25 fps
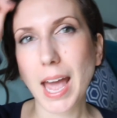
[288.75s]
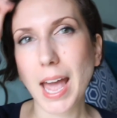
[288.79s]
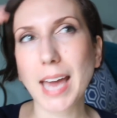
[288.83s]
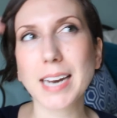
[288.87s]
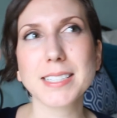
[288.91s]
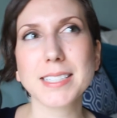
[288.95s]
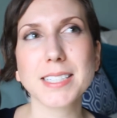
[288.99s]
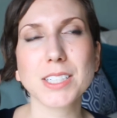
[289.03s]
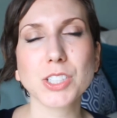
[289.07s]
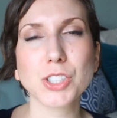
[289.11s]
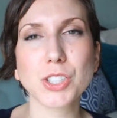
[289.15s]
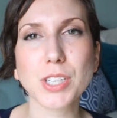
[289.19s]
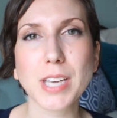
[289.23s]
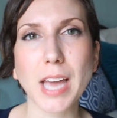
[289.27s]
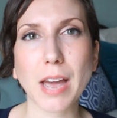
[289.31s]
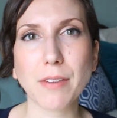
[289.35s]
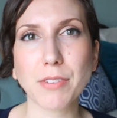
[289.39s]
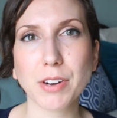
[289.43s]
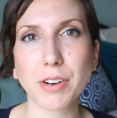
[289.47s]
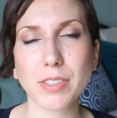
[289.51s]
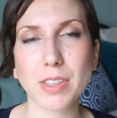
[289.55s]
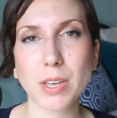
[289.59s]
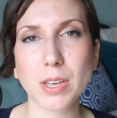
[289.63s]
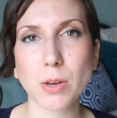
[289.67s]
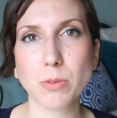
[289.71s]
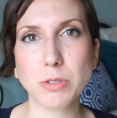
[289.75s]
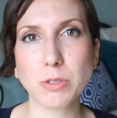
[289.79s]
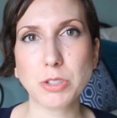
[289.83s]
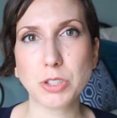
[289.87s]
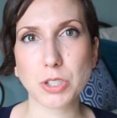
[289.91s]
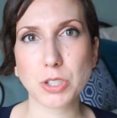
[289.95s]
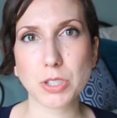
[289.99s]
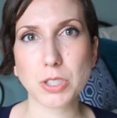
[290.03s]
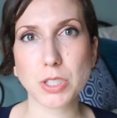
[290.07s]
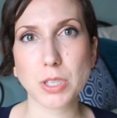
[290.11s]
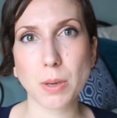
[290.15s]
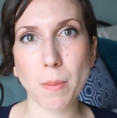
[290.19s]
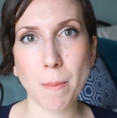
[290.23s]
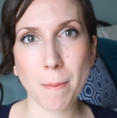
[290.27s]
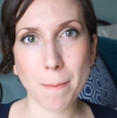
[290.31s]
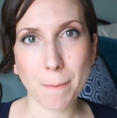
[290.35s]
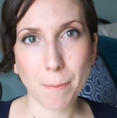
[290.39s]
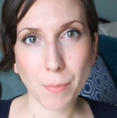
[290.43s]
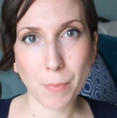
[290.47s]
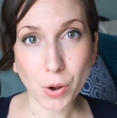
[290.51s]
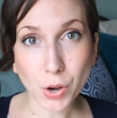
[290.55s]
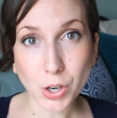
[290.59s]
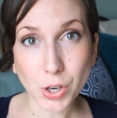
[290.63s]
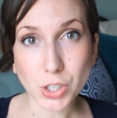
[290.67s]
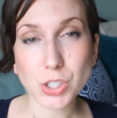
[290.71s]
and essentially everything was just
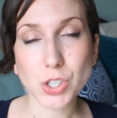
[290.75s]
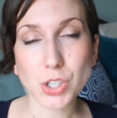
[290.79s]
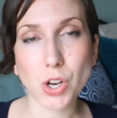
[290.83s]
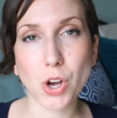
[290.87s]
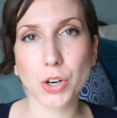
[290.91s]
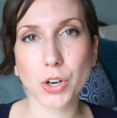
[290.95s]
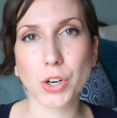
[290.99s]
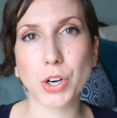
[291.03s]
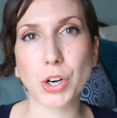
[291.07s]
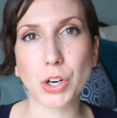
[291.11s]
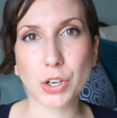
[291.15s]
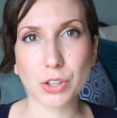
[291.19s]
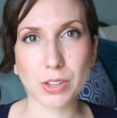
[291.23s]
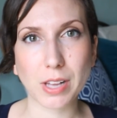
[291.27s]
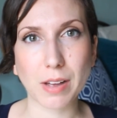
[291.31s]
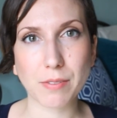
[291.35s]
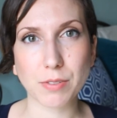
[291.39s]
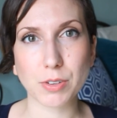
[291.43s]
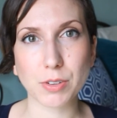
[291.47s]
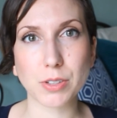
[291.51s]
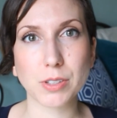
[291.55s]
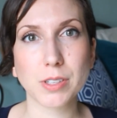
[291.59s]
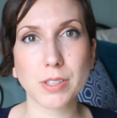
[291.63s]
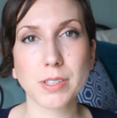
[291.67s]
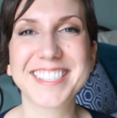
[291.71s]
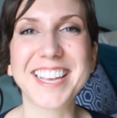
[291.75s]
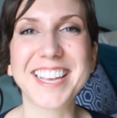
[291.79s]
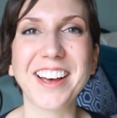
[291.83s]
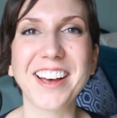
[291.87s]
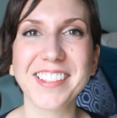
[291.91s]
put on her level.